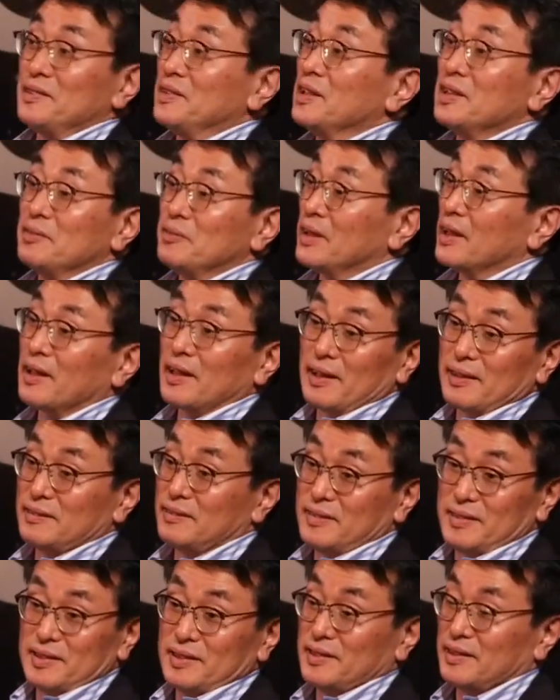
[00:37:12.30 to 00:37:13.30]
never had
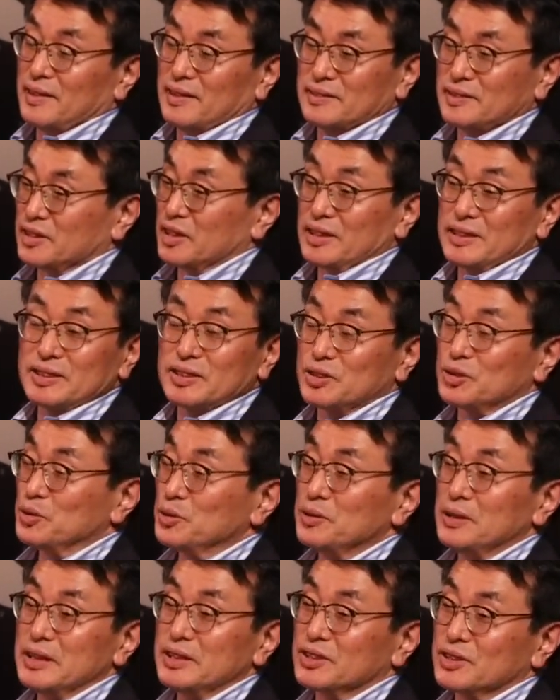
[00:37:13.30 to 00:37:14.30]
the uh, chance to
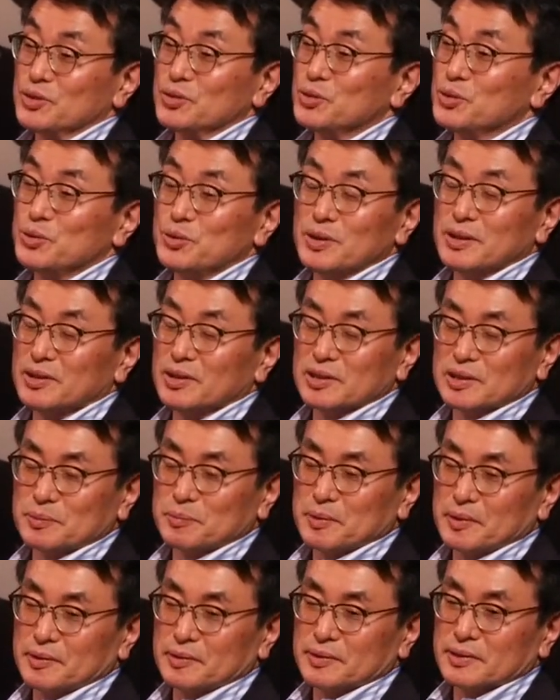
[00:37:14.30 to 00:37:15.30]
listen to the
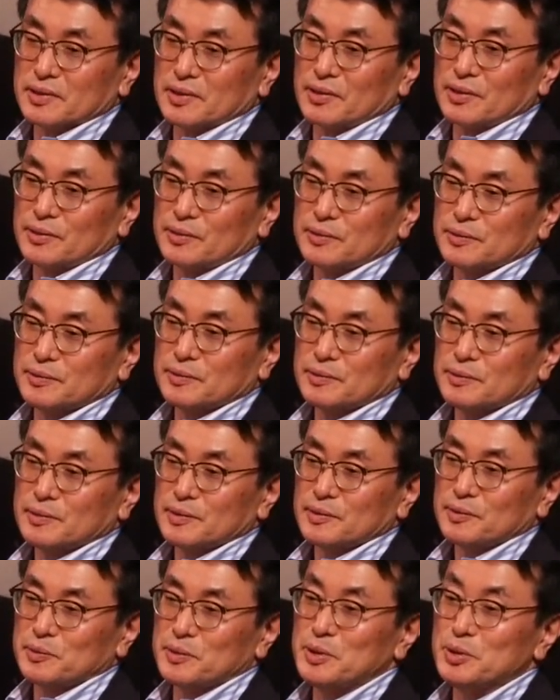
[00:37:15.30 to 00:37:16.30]
gospel. So
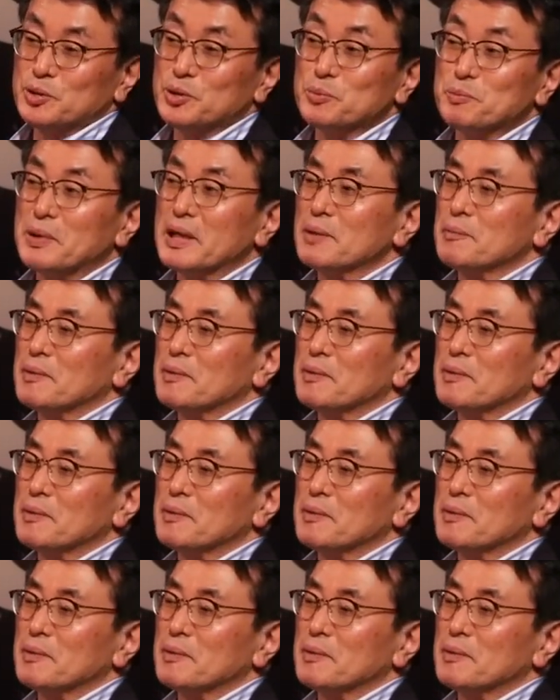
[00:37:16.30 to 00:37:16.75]
we need to pay